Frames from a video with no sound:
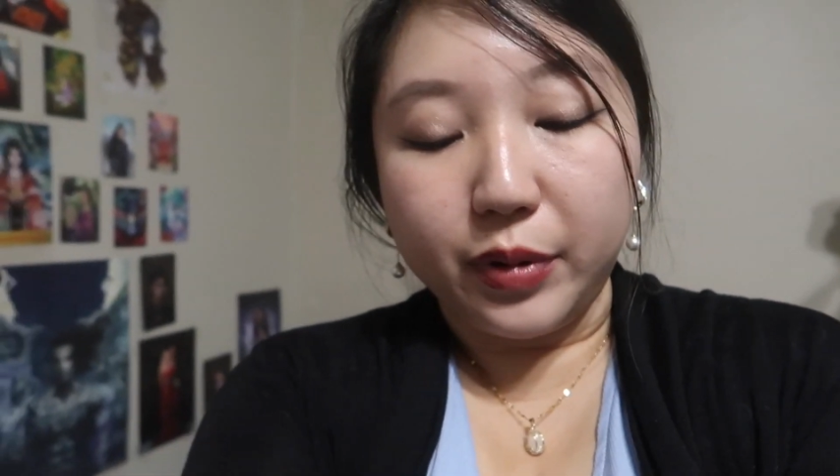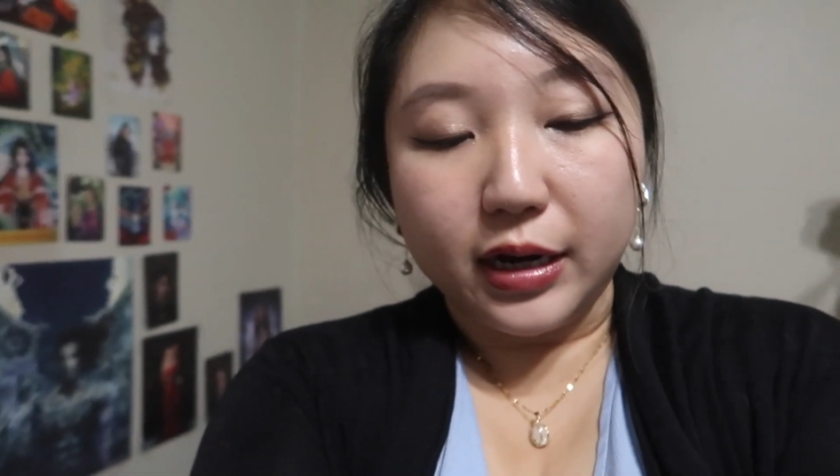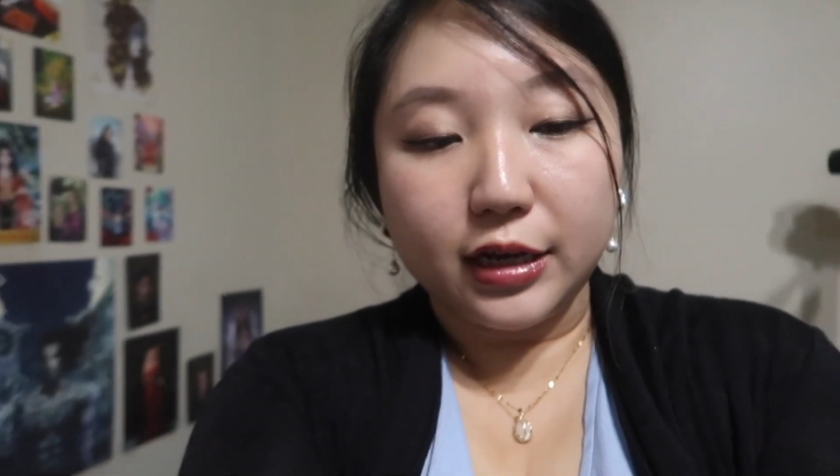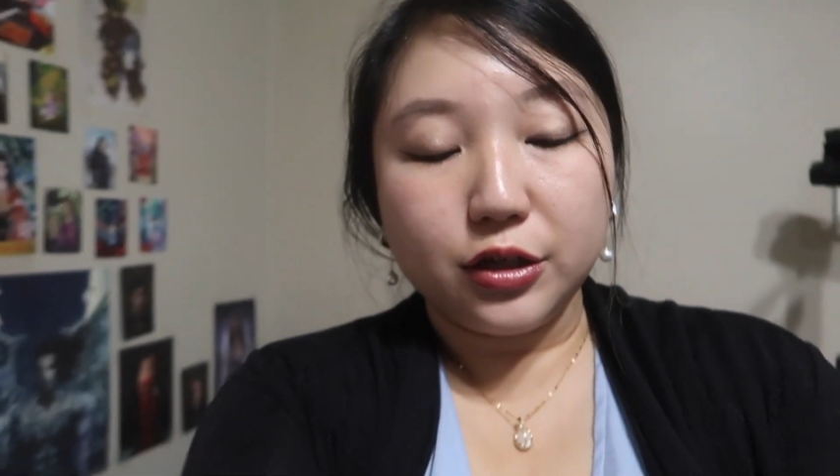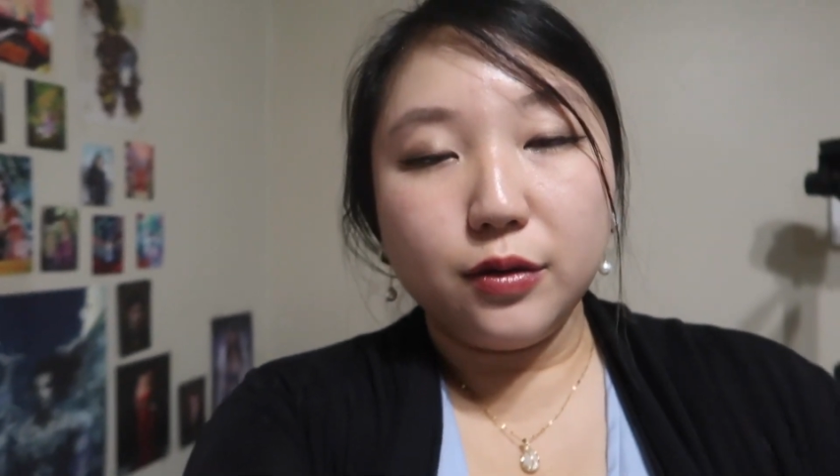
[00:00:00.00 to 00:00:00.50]
But
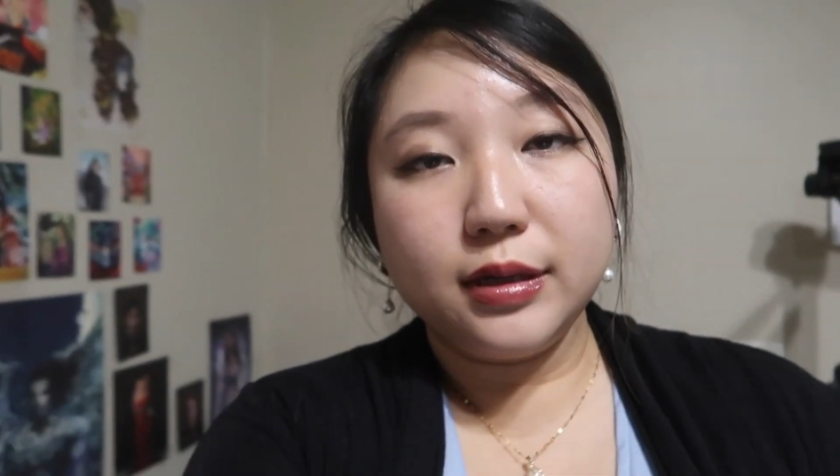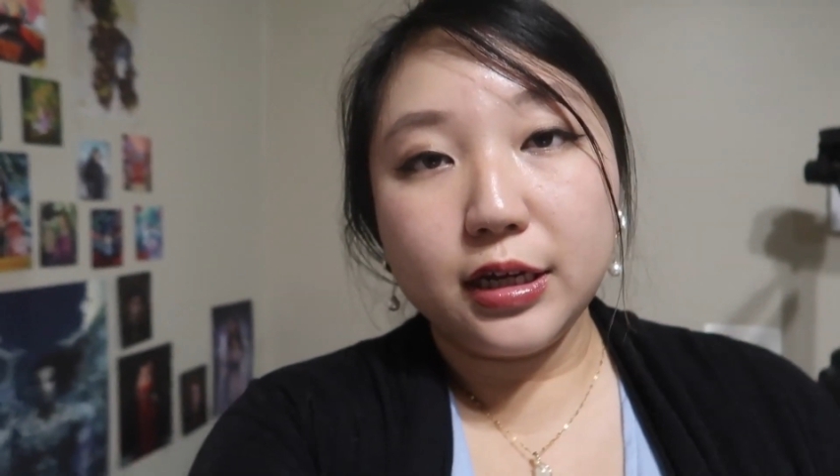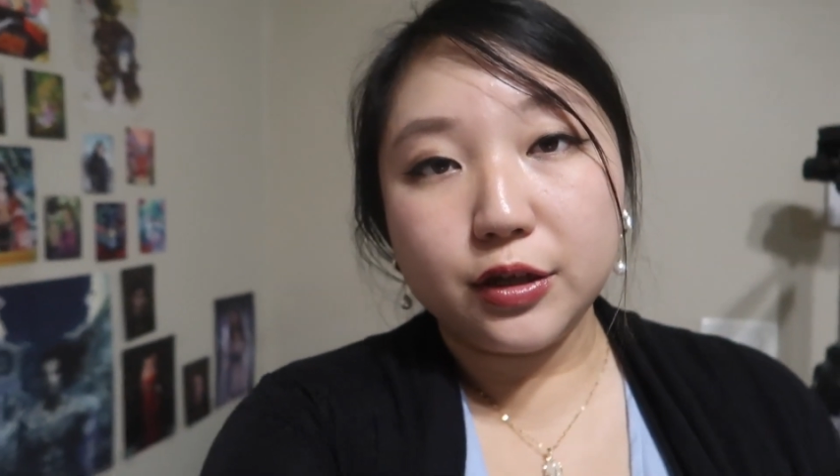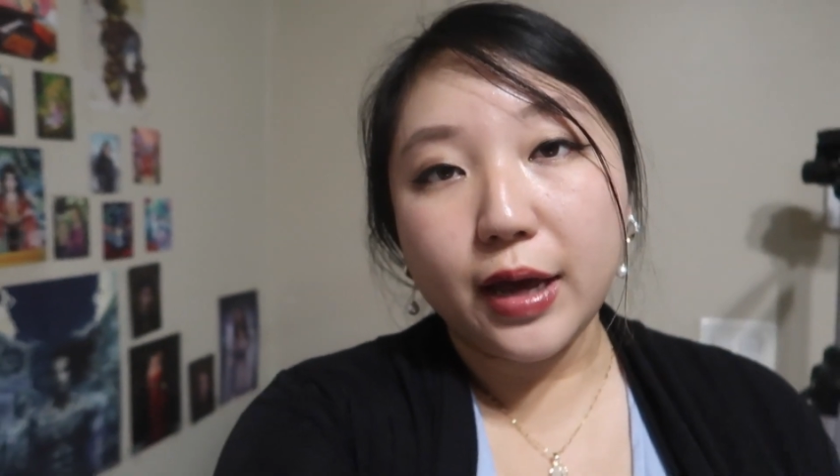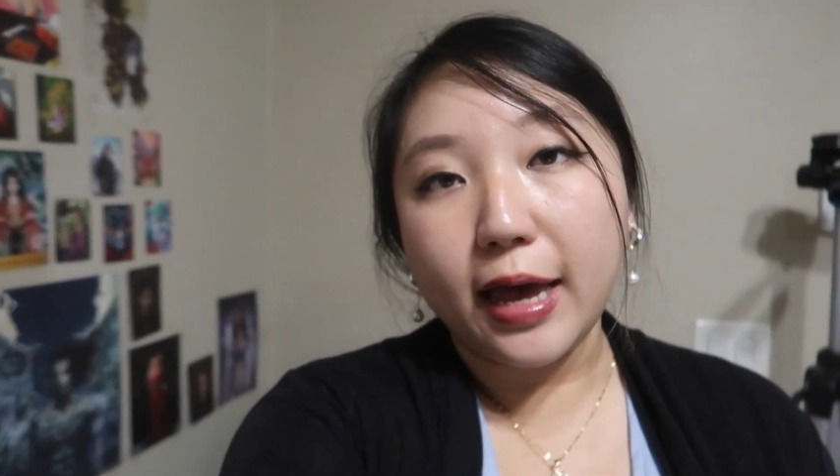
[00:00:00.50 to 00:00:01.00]
I do
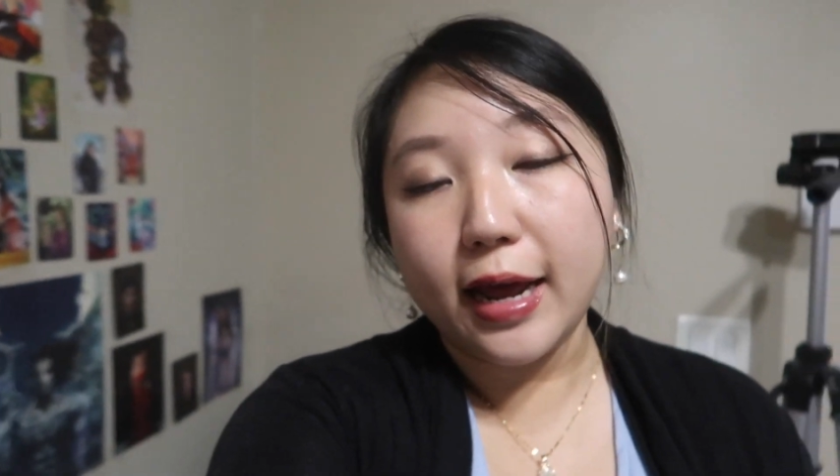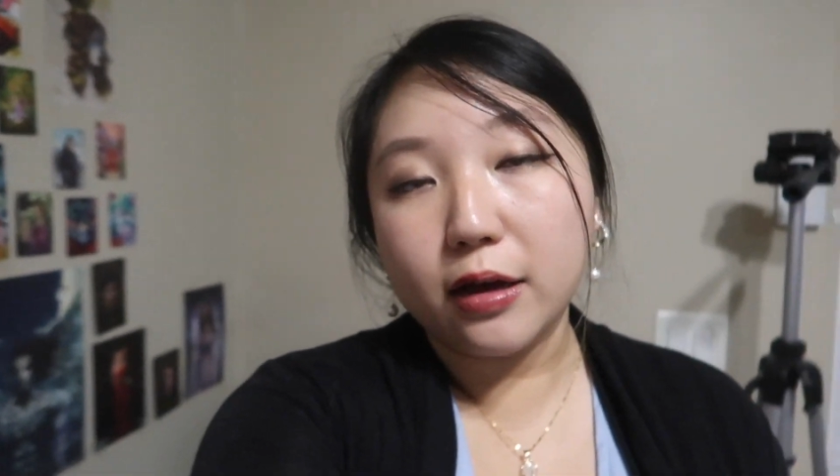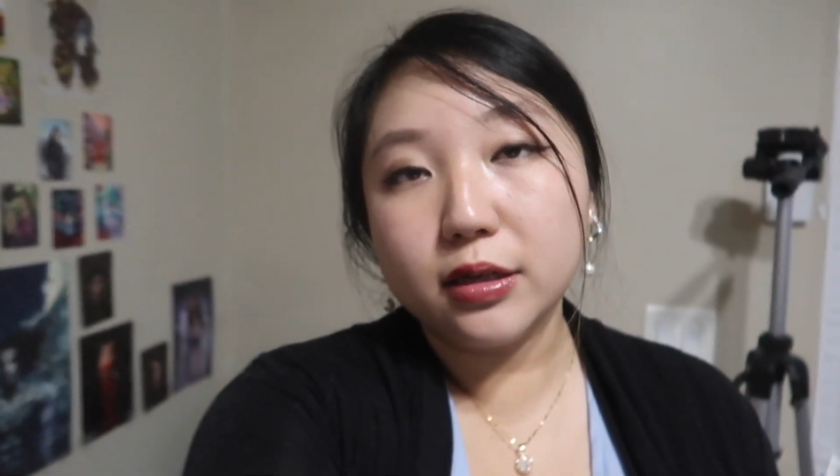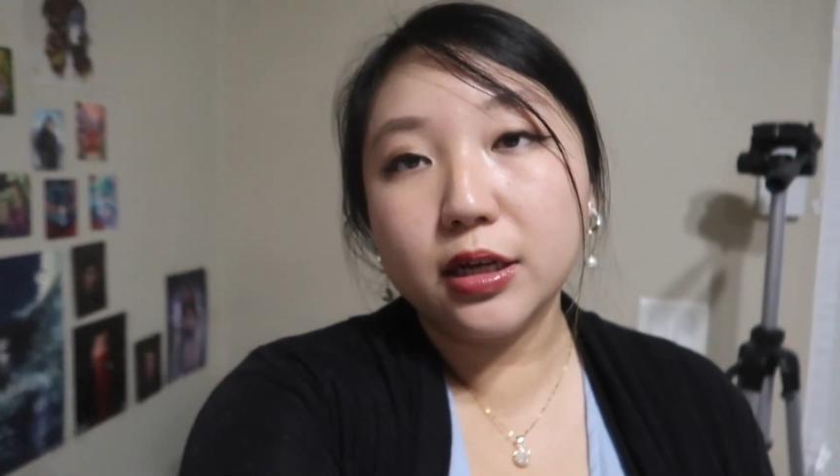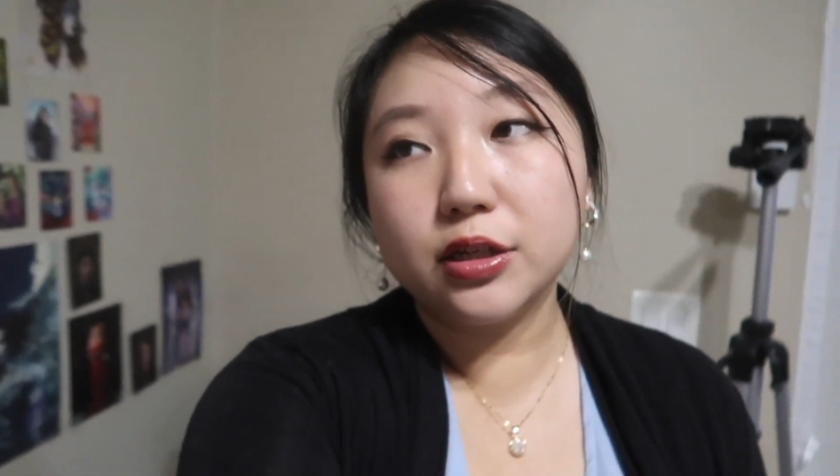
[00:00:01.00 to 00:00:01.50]
need to head
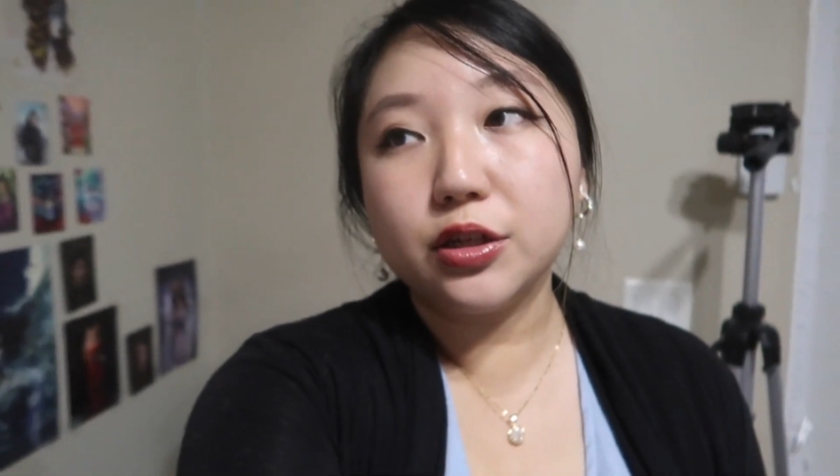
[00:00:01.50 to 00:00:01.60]
out